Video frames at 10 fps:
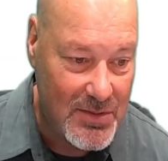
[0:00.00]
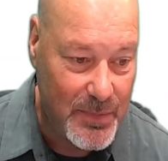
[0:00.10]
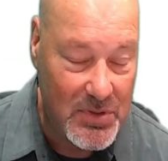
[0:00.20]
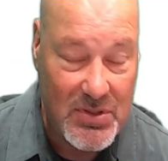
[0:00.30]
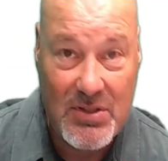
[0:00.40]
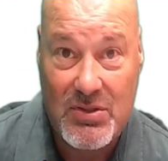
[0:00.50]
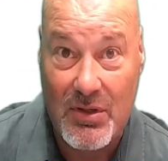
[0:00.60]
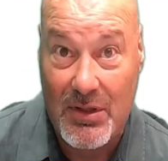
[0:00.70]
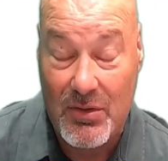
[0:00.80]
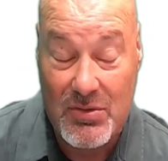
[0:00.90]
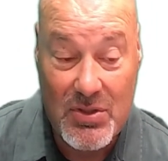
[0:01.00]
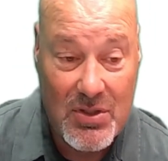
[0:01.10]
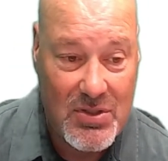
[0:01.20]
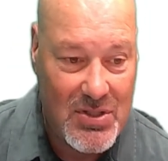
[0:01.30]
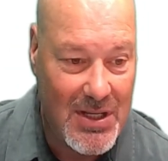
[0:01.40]
But since you're in New
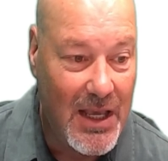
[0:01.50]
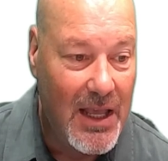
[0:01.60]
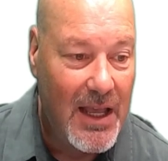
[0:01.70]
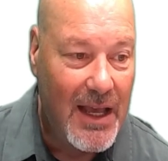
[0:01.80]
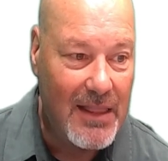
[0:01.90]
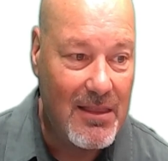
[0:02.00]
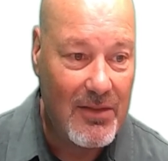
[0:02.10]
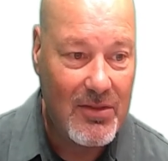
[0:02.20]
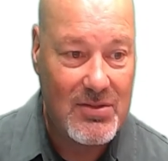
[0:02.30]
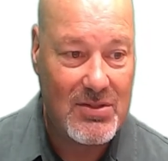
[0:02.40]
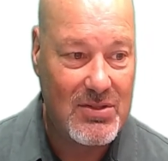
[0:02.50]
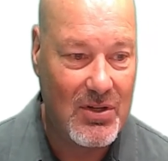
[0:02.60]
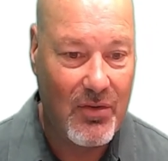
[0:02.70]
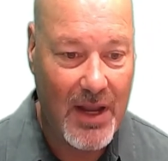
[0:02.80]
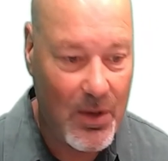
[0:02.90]
Jersey, I think this is a
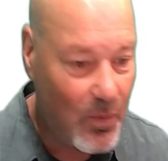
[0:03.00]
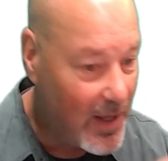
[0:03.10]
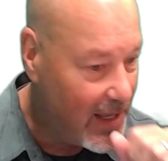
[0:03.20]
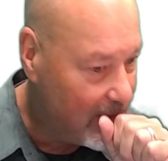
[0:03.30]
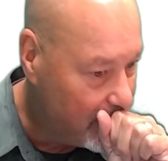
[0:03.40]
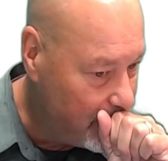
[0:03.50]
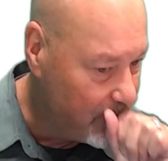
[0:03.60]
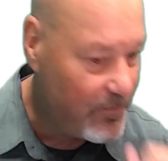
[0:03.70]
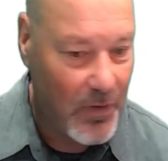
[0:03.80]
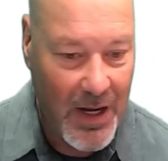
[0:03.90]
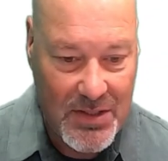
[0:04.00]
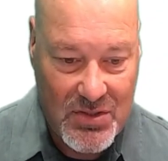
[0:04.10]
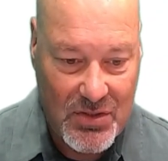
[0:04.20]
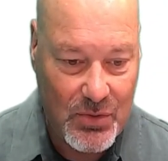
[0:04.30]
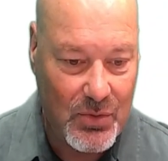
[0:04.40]
great way for us
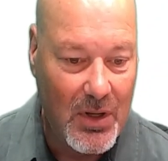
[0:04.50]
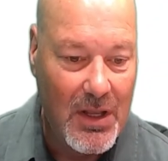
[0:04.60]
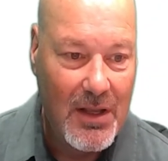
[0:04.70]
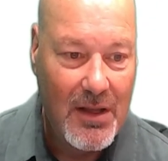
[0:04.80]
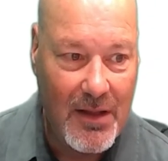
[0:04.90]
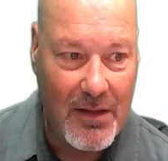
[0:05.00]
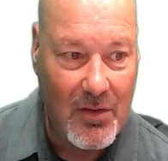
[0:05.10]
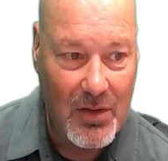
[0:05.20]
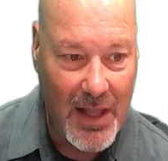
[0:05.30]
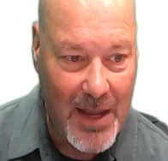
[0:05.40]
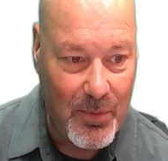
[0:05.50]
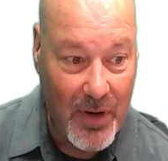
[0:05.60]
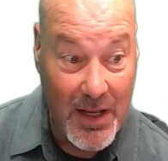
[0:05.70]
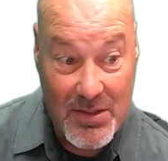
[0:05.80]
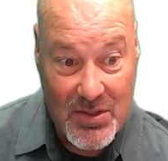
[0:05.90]
to
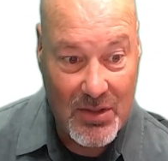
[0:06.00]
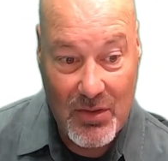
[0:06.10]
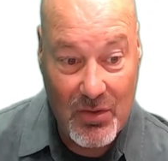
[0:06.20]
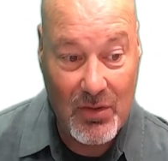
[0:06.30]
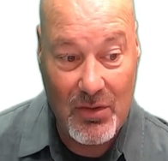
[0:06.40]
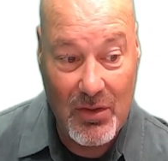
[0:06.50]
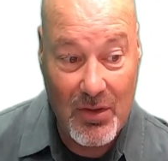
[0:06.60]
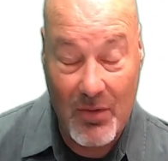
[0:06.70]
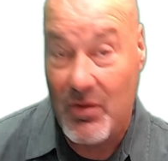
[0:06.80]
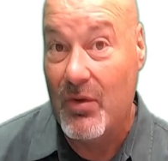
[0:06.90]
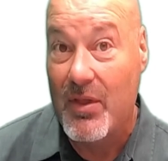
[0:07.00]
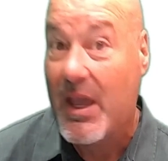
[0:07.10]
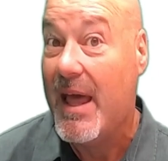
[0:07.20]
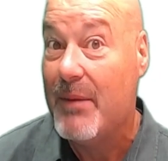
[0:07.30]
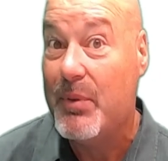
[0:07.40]
collaborate. So, you're the
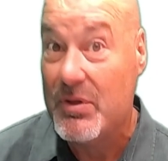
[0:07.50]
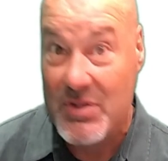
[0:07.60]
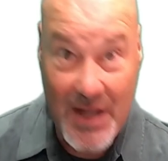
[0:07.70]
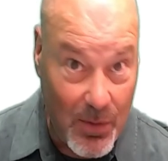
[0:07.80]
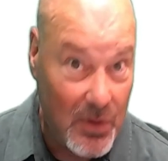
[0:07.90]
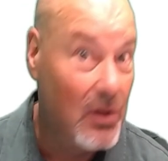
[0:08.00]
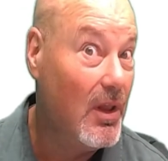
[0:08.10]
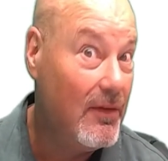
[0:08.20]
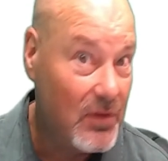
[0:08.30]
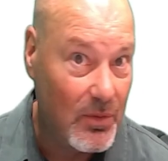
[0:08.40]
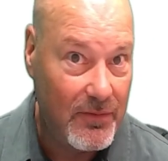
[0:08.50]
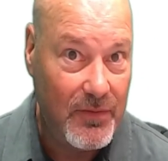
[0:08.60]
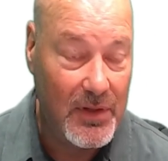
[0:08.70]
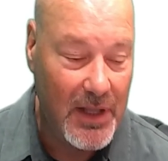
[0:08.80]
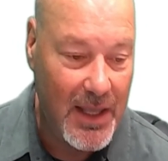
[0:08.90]
kind of person I would love to
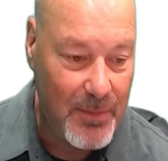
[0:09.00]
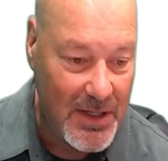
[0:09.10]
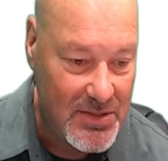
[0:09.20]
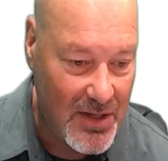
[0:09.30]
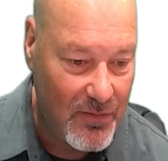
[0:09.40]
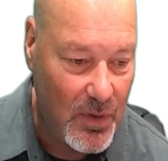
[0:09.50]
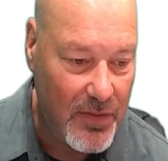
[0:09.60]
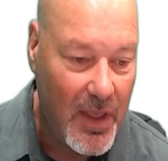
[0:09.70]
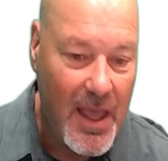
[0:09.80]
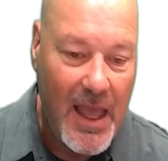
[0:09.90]
affiliate myself with.